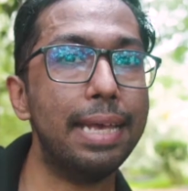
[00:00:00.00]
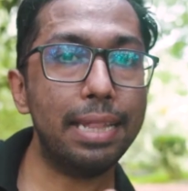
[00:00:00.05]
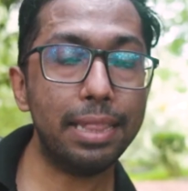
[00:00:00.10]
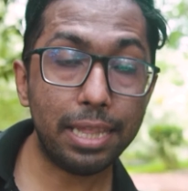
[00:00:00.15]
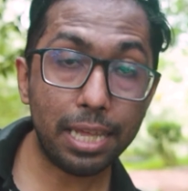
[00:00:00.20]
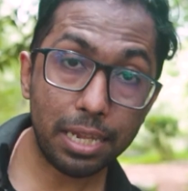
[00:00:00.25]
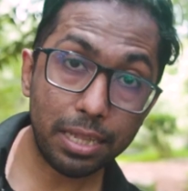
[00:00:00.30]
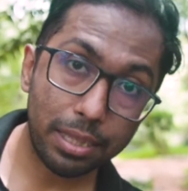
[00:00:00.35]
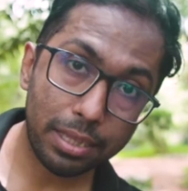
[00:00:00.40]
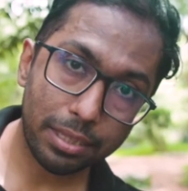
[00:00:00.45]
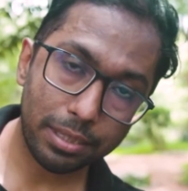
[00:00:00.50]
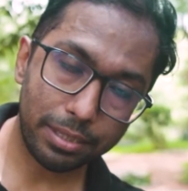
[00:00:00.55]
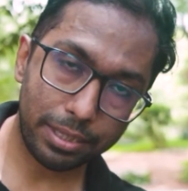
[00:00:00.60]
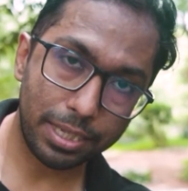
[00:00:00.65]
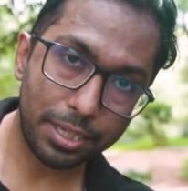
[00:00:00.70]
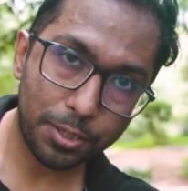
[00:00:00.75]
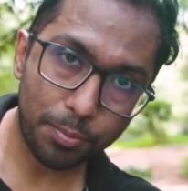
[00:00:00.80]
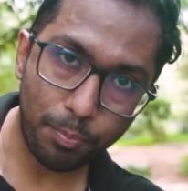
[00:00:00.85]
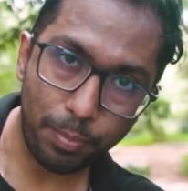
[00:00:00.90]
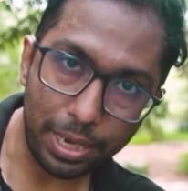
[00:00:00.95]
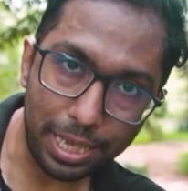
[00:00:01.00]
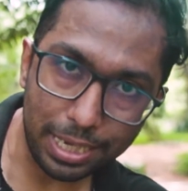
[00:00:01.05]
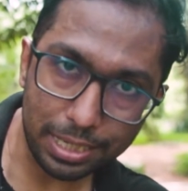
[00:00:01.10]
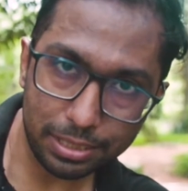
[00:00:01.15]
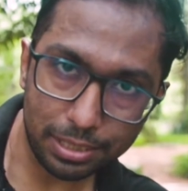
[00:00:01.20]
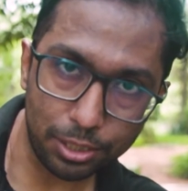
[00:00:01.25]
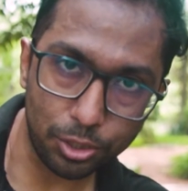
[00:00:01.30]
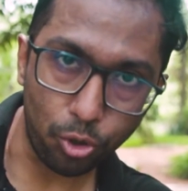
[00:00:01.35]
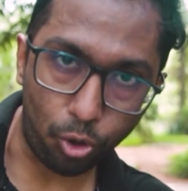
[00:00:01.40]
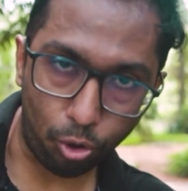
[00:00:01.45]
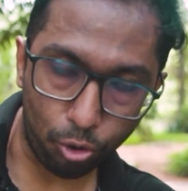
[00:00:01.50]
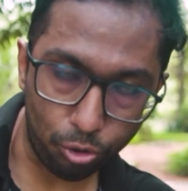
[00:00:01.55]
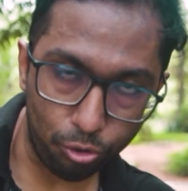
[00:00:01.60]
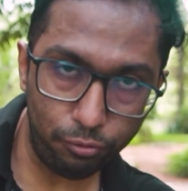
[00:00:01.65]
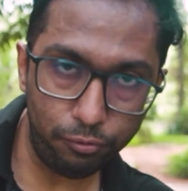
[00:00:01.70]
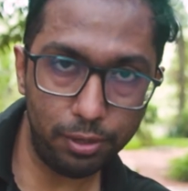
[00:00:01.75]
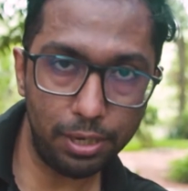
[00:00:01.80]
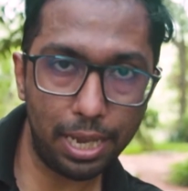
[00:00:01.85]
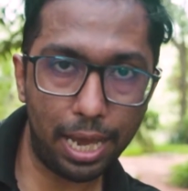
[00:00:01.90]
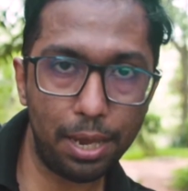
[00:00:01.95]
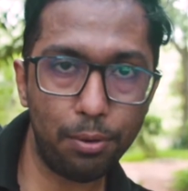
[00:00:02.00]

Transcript: And then this place, this Auroville,